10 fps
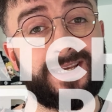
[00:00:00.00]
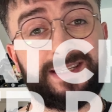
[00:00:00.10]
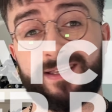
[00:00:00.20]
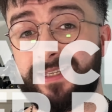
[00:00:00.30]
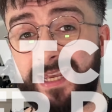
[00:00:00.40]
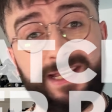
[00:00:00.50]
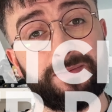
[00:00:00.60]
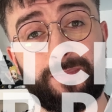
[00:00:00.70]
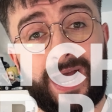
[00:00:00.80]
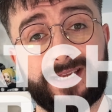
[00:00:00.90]

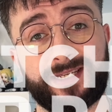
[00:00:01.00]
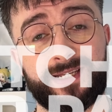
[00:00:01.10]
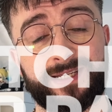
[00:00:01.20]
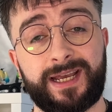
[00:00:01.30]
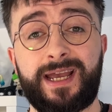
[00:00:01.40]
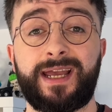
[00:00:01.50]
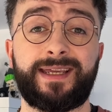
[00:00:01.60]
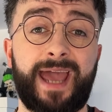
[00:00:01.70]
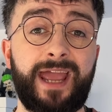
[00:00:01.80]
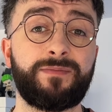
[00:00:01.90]
season passes,
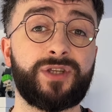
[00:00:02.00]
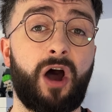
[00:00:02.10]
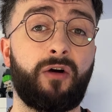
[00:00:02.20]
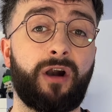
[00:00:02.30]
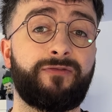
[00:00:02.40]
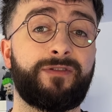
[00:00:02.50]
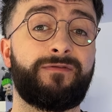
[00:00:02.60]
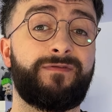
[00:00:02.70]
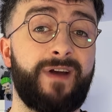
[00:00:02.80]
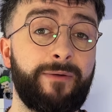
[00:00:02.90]
games are often
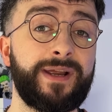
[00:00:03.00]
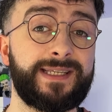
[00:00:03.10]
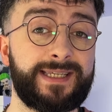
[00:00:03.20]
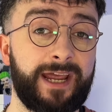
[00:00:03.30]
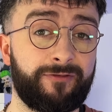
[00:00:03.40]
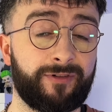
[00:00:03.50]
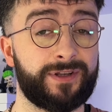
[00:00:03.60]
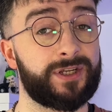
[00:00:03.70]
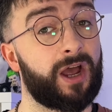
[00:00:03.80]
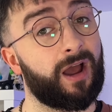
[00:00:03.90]
very
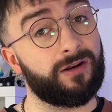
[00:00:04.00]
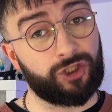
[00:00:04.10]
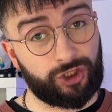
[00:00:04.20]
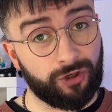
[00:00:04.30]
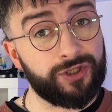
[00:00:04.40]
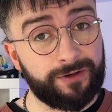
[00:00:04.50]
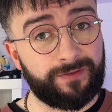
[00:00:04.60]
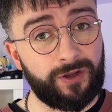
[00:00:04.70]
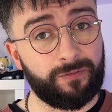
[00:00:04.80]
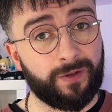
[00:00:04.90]
different just a
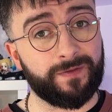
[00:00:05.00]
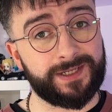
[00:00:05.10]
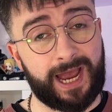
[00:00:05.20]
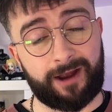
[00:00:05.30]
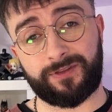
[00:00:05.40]
few months after